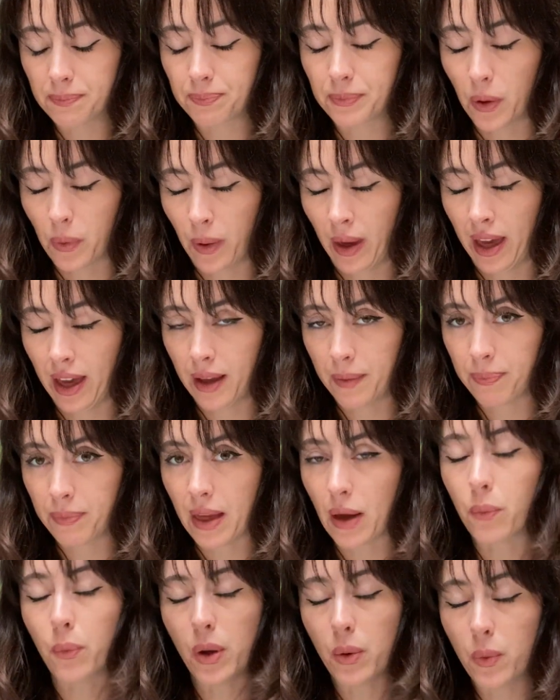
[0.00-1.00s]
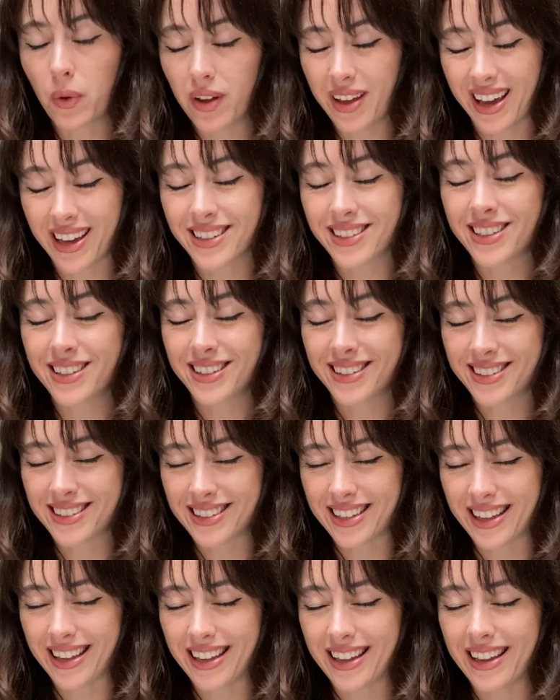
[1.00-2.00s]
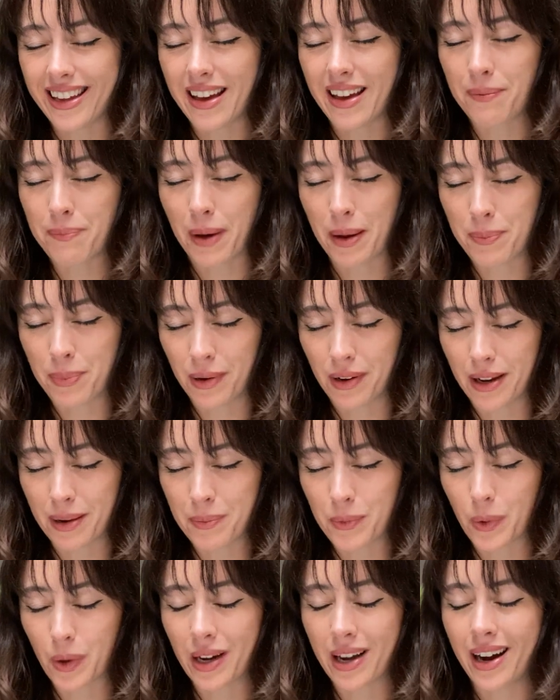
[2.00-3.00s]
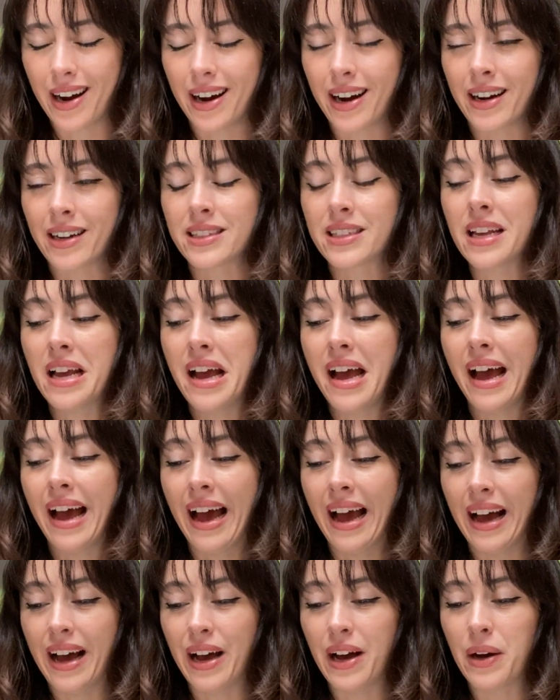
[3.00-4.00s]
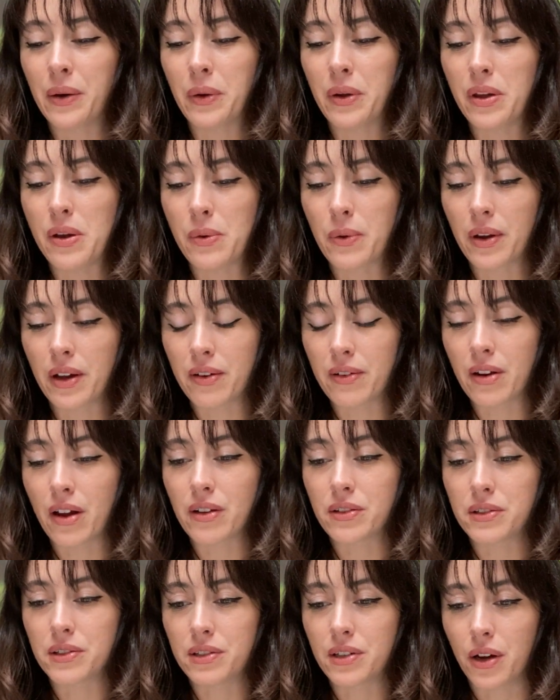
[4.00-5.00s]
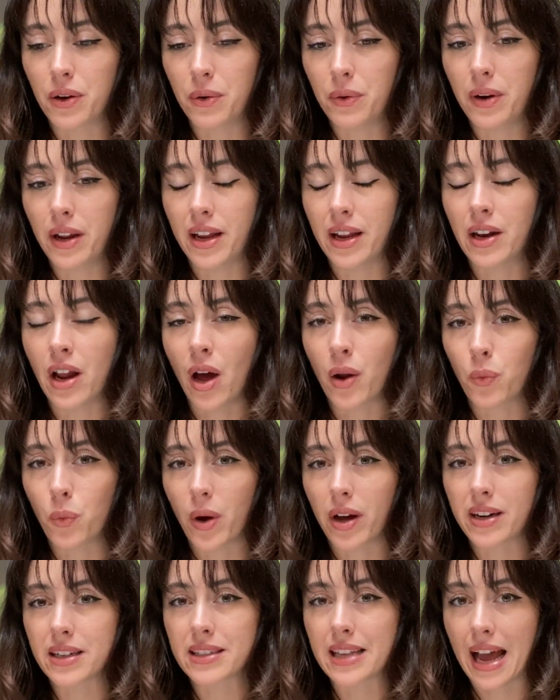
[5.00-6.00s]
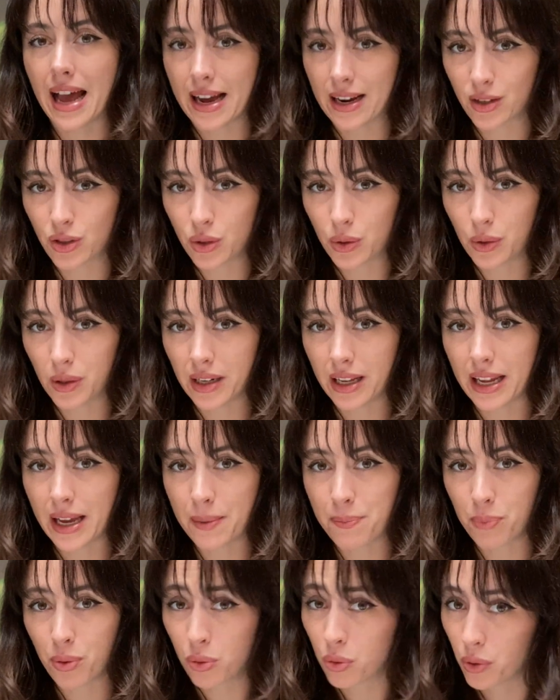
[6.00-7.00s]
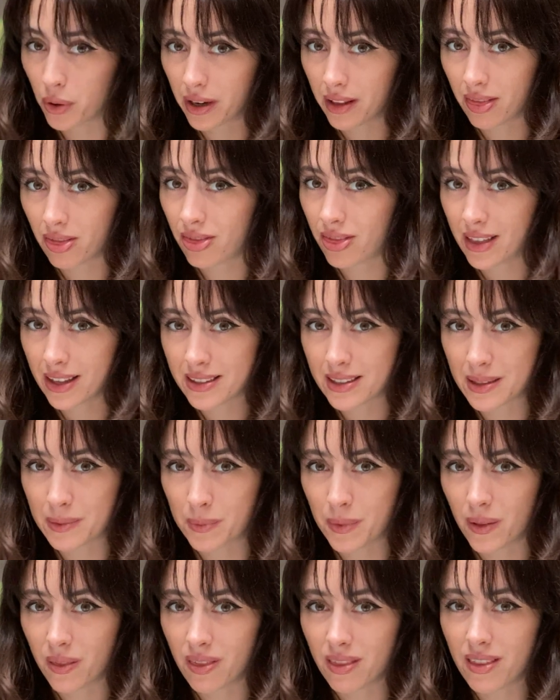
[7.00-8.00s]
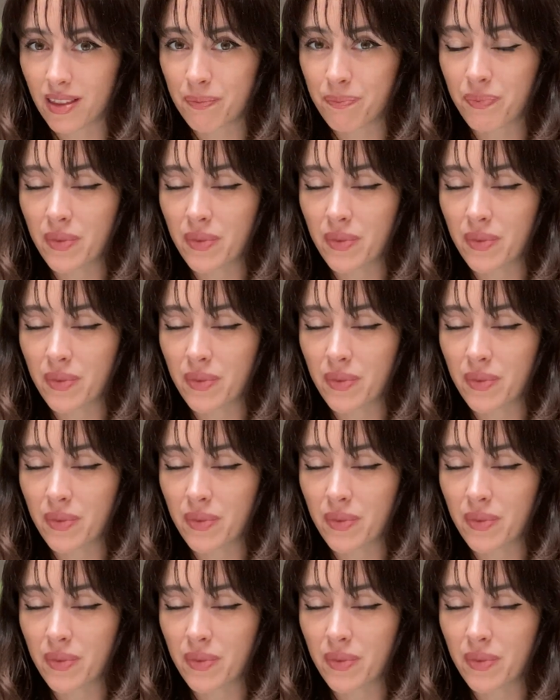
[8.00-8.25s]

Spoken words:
Okay, and we will get to see, by pulling more cards, how you can zone in on what is actually important this month.